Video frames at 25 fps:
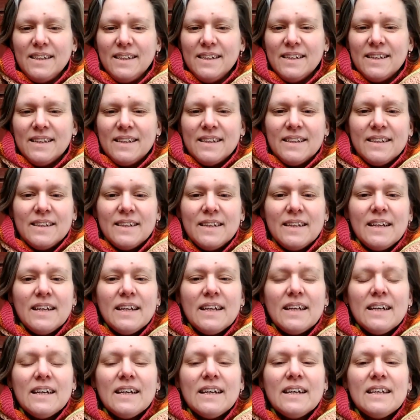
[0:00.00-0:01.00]

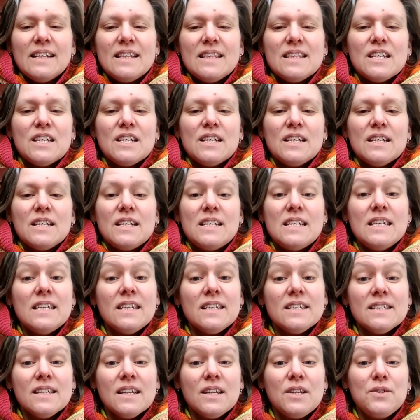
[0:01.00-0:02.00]
And the
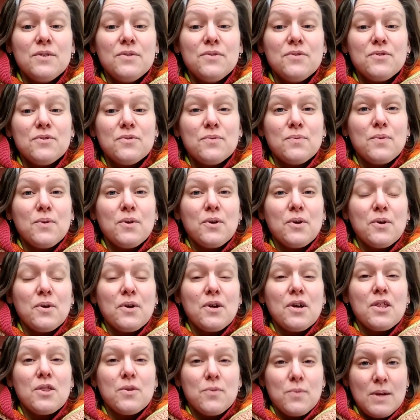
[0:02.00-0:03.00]
needles I used
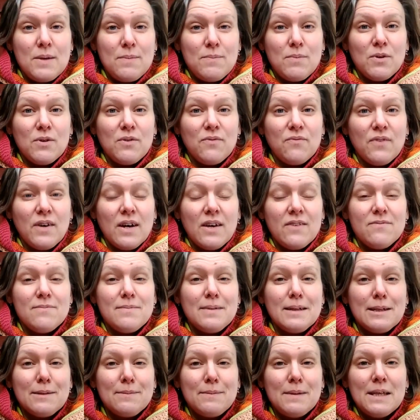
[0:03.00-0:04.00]
were 3.5
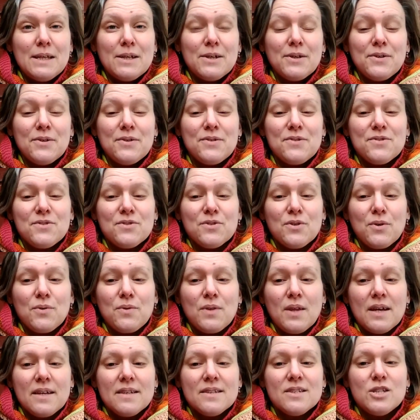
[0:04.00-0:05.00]
millimeters, so
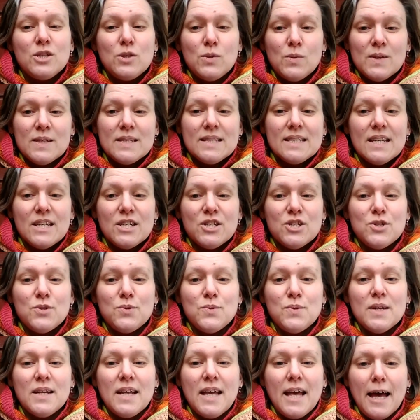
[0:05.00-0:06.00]
that's US size
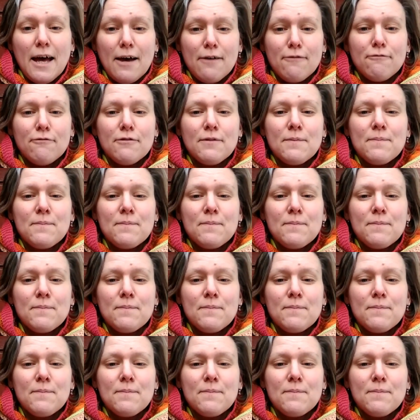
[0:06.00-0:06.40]
2.5.